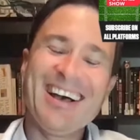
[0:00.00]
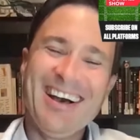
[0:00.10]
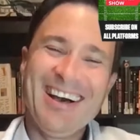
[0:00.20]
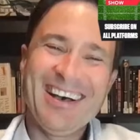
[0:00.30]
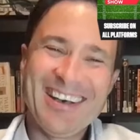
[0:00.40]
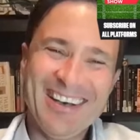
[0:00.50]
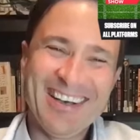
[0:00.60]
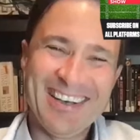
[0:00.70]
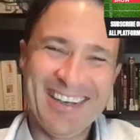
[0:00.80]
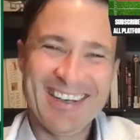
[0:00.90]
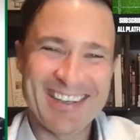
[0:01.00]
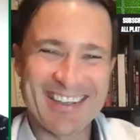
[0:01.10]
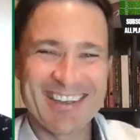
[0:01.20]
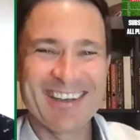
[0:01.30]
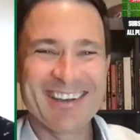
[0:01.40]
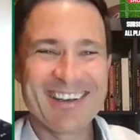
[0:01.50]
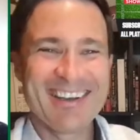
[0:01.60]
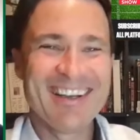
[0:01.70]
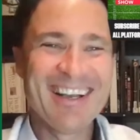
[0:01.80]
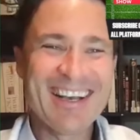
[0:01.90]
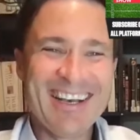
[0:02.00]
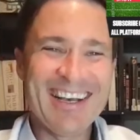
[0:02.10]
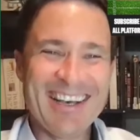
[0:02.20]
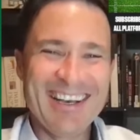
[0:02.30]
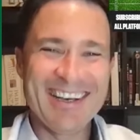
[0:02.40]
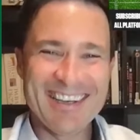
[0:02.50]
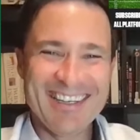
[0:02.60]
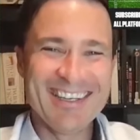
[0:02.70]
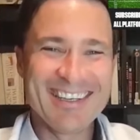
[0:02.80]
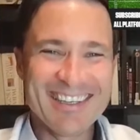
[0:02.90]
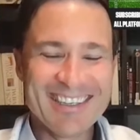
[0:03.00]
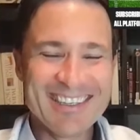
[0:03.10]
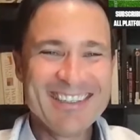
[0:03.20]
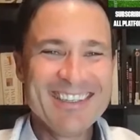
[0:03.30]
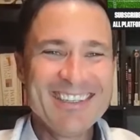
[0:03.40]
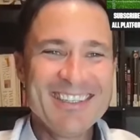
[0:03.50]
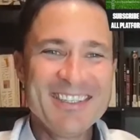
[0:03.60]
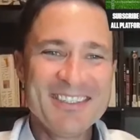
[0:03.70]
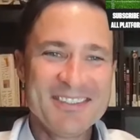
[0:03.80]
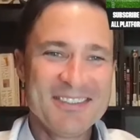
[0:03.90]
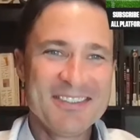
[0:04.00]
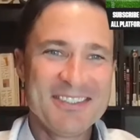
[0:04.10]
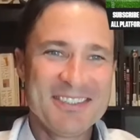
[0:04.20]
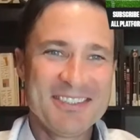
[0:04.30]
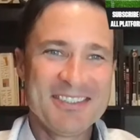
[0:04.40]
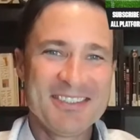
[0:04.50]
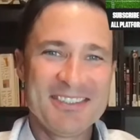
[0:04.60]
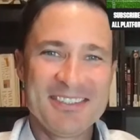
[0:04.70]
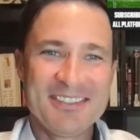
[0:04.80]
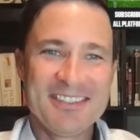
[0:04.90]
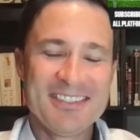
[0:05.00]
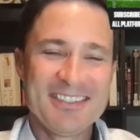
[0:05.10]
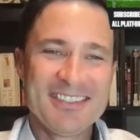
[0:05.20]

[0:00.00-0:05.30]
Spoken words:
This person isn't speaking.